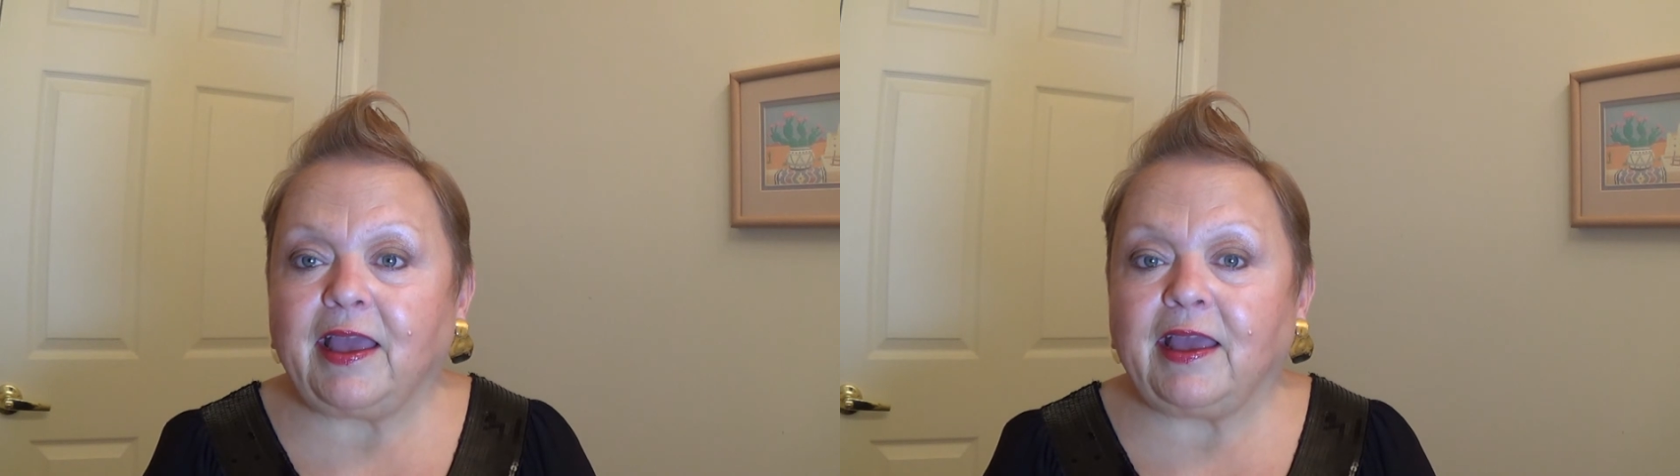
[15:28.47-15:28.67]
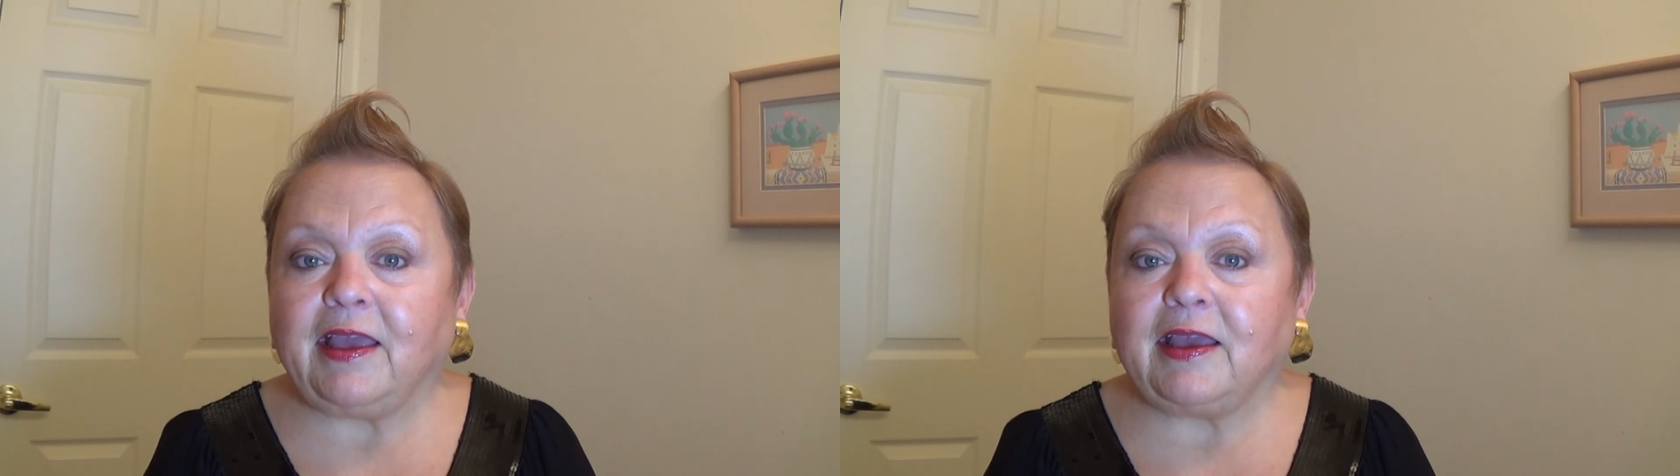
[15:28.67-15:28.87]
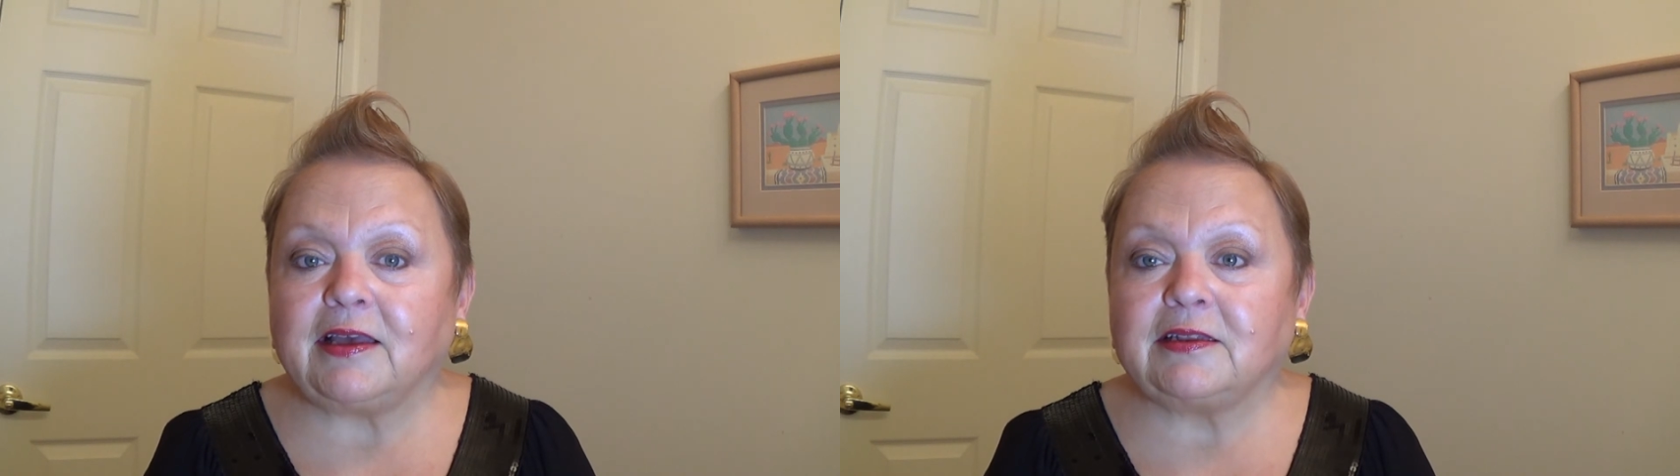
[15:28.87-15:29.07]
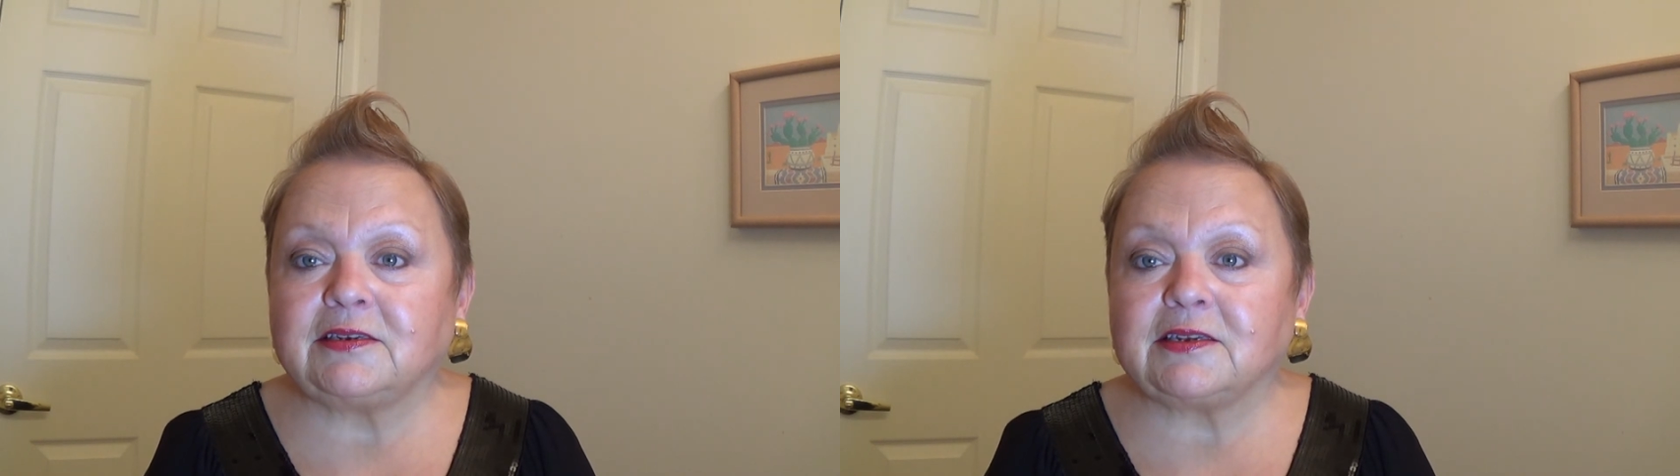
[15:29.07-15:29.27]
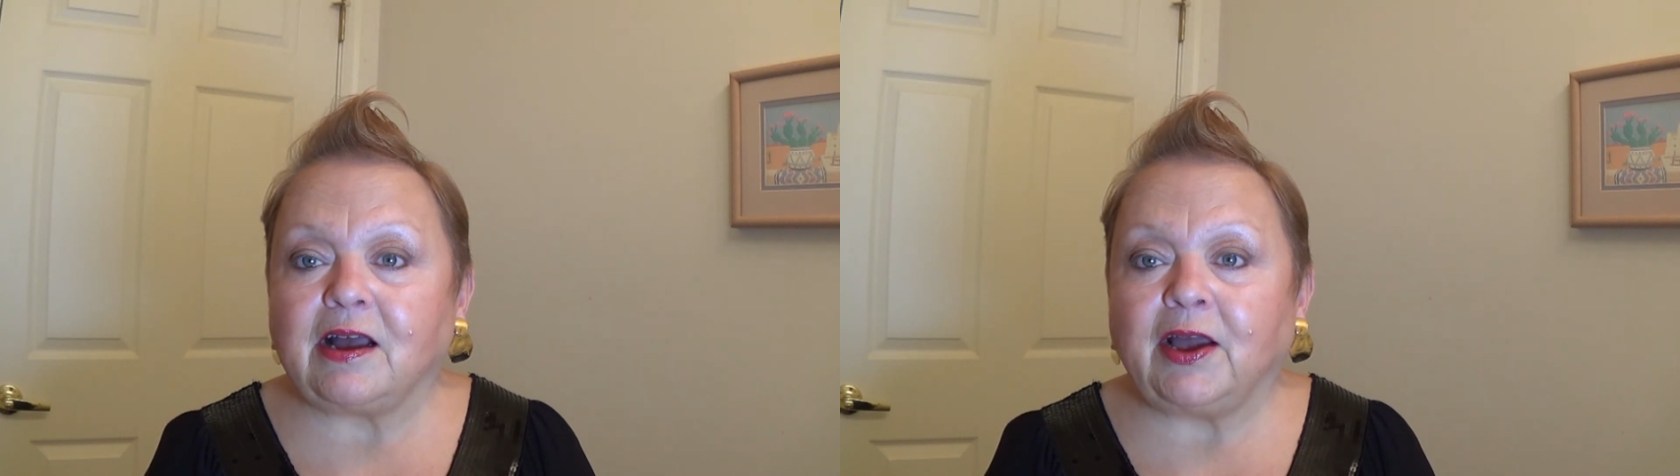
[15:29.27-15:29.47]

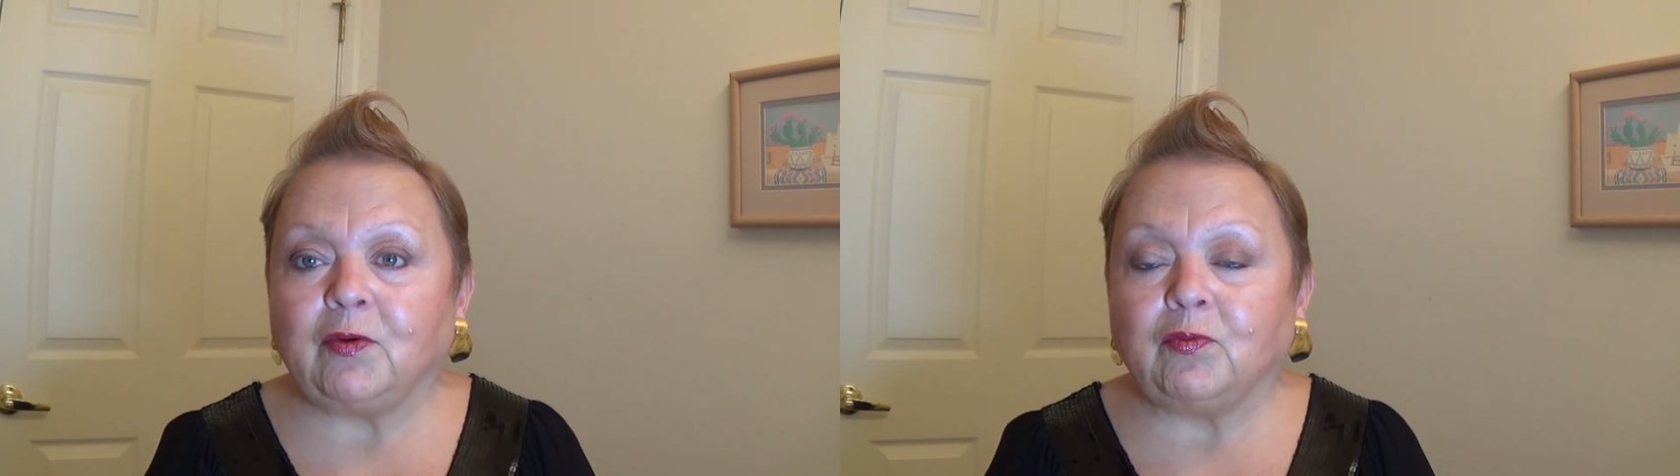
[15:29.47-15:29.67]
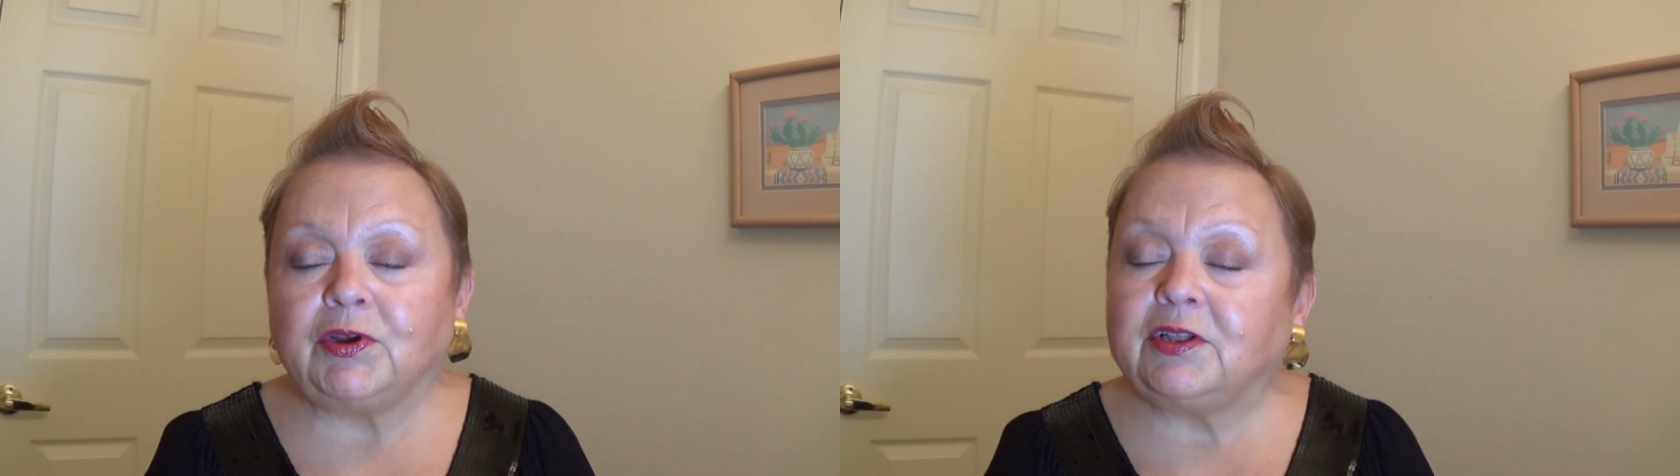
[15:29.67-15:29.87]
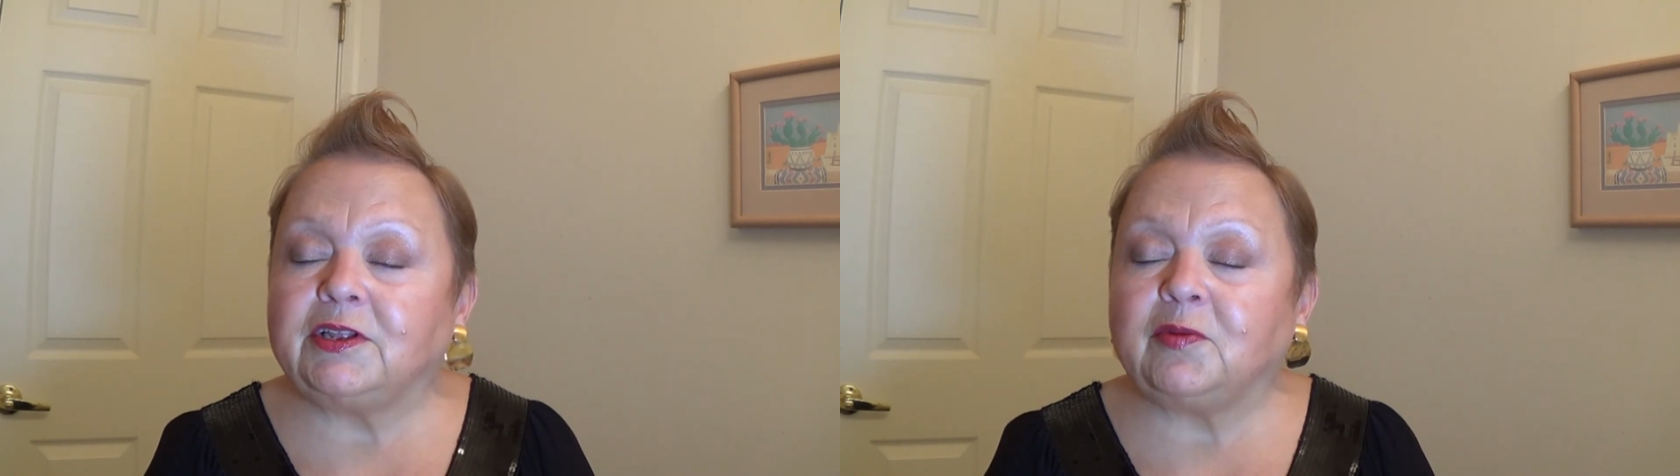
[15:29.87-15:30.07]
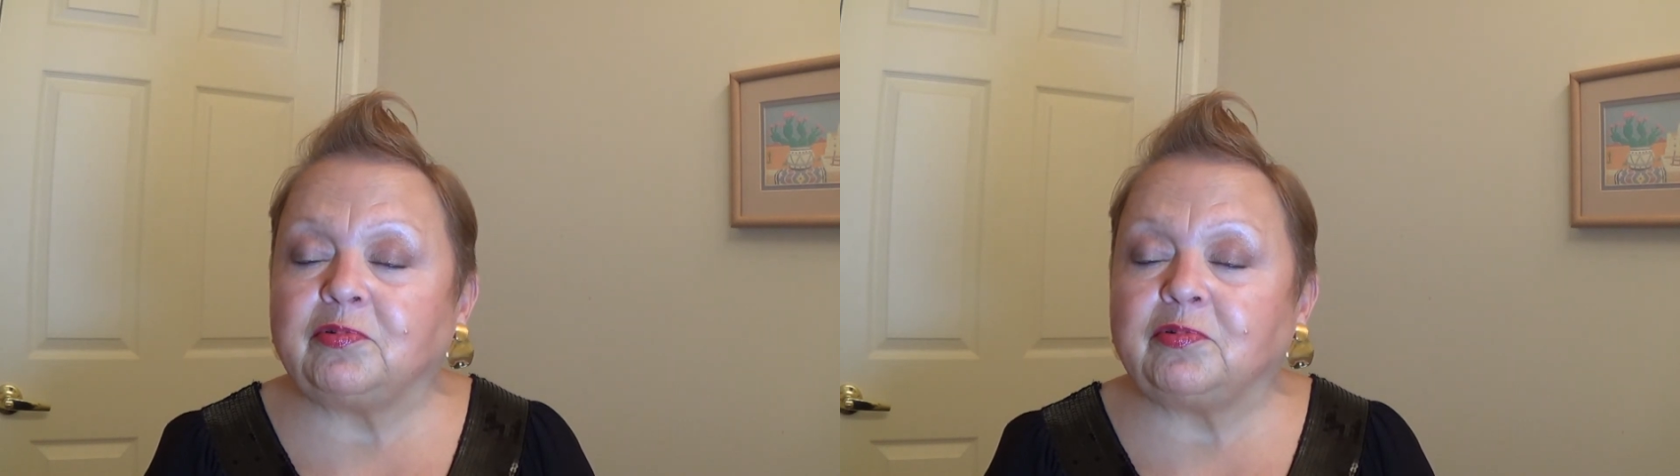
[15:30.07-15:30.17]
And I really